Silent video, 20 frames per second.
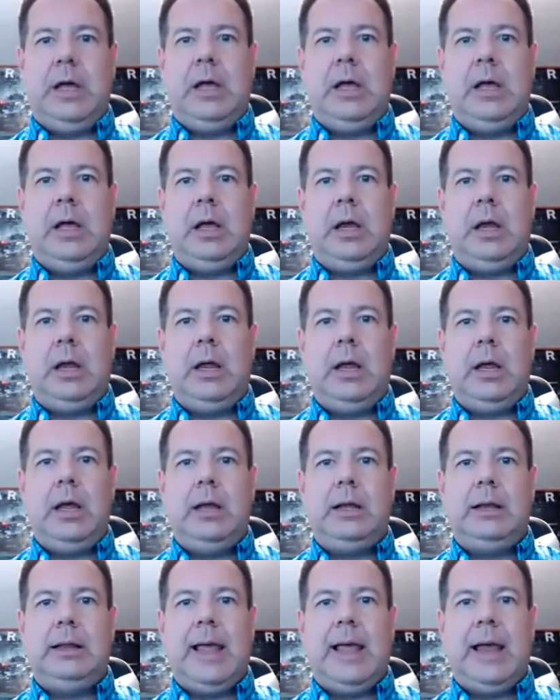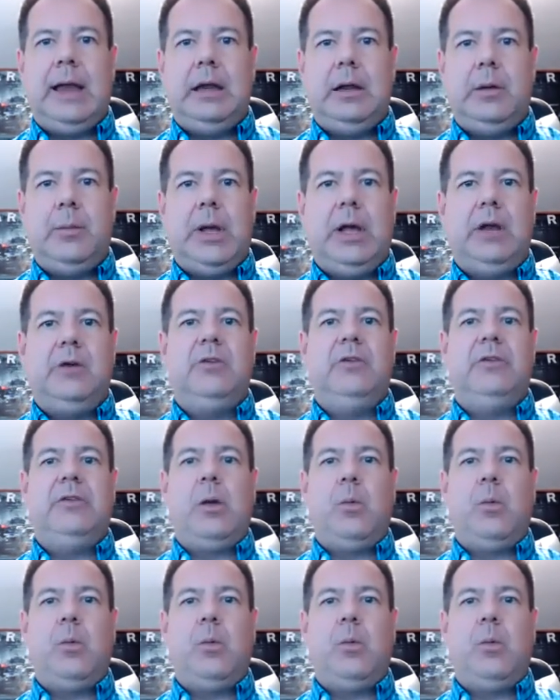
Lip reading: on landing pages.